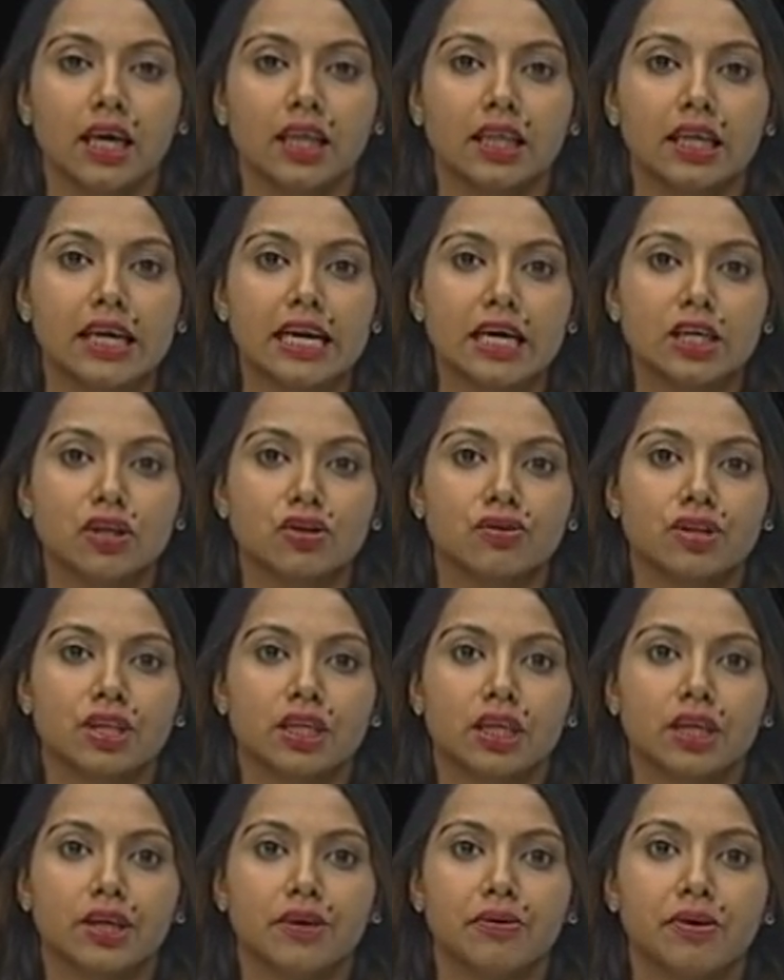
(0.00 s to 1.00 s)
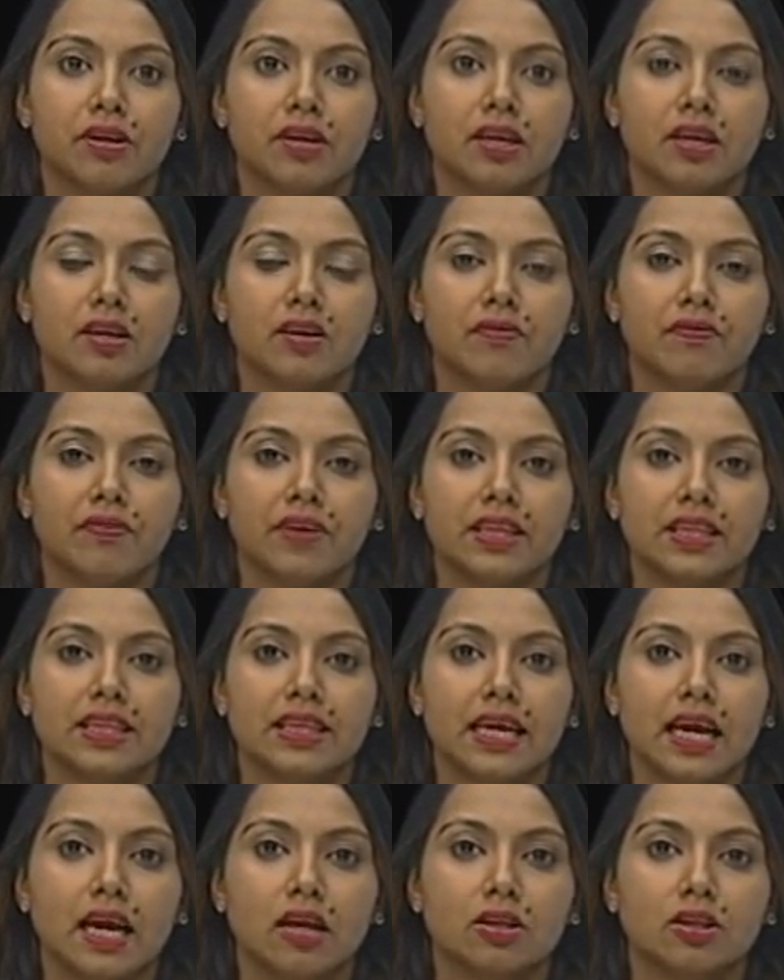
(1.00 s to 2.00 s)
The National Security and Defense
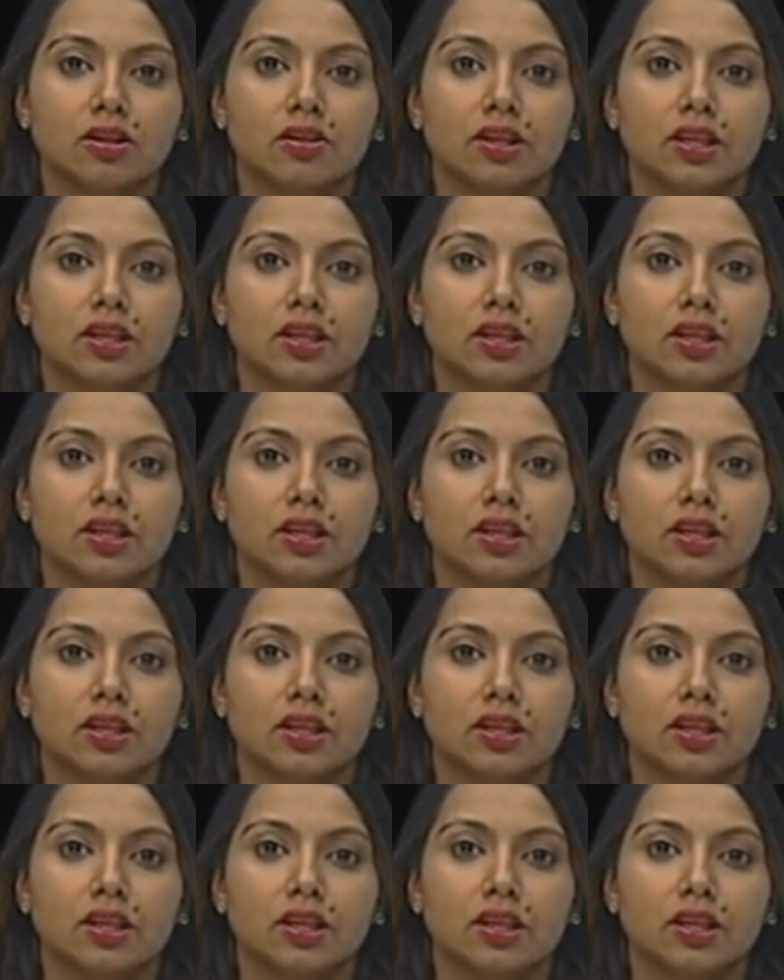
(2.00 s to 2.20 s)
Council